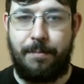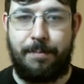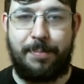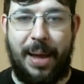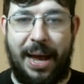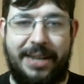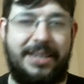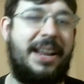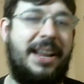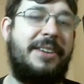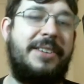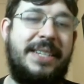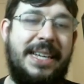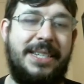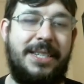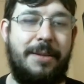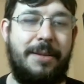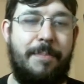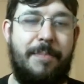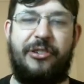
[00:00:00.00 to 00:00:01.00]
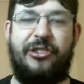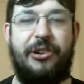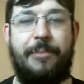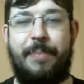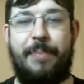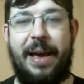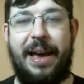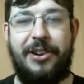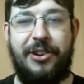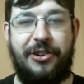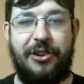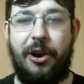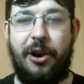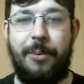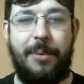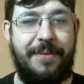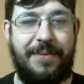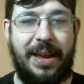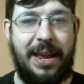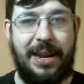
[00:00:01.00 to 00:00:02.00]
black now just has the bishop pair to go
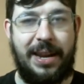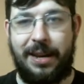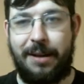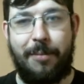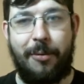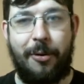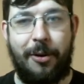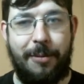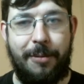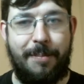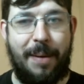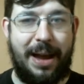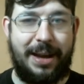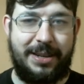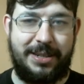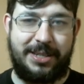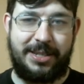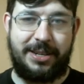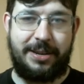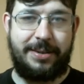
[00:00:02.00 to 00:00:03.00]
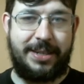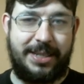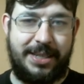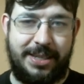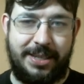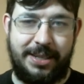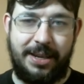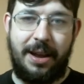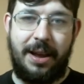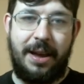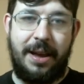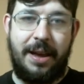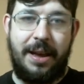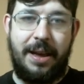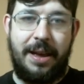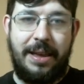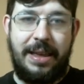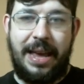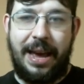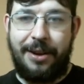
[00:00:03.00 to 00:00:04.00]
with getting the pawn back, so it's,
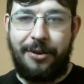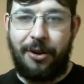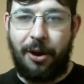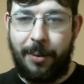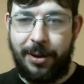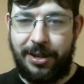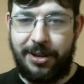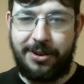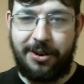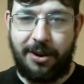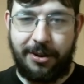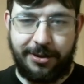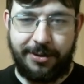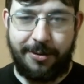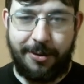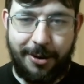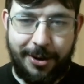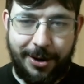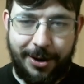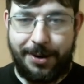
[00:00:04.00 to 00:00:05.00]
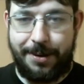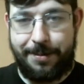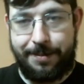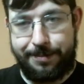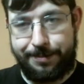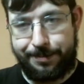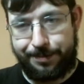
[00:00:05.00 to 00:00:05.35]
yeah, not what the doctor ordered.